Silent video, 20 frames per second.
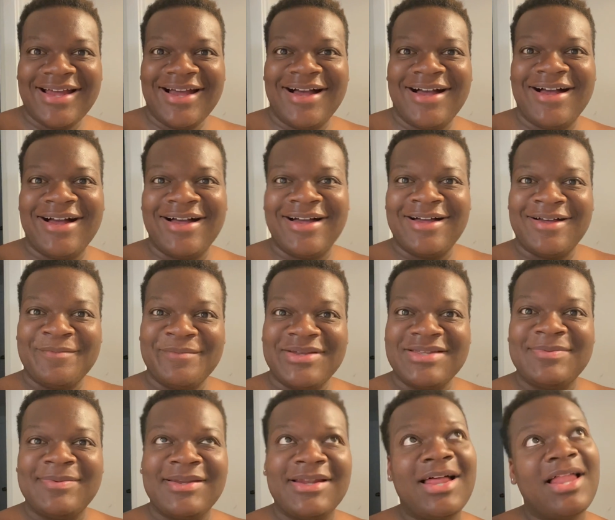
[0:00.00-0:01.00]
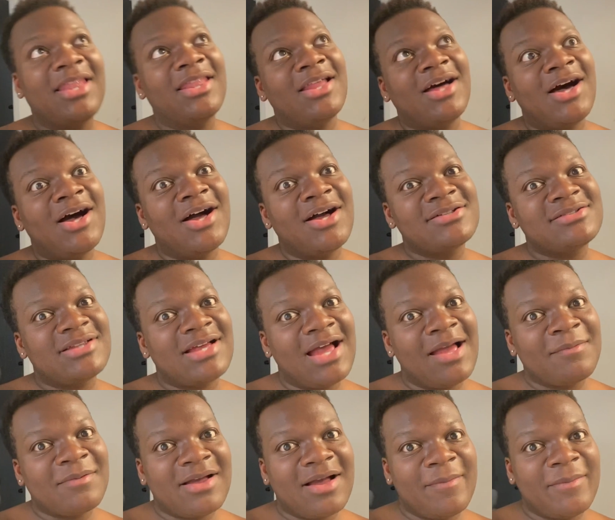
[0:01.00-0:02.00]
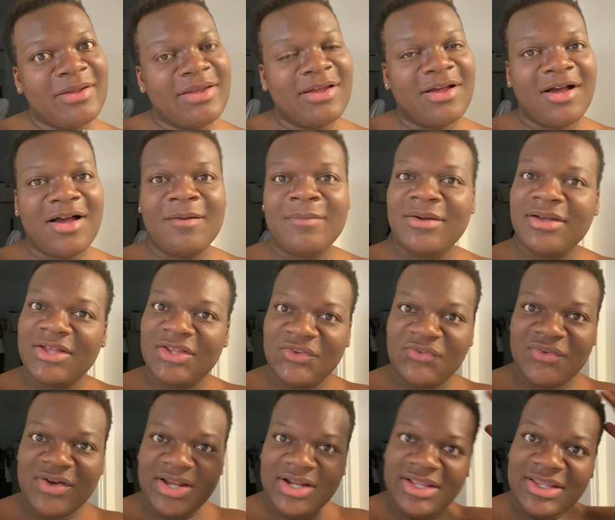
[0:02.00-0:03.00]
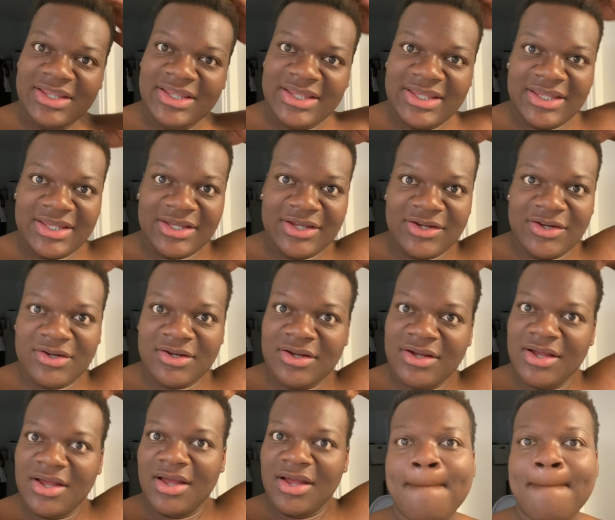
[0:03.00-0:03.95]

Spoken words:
It's been a long time coming, y'all, but it's finally here.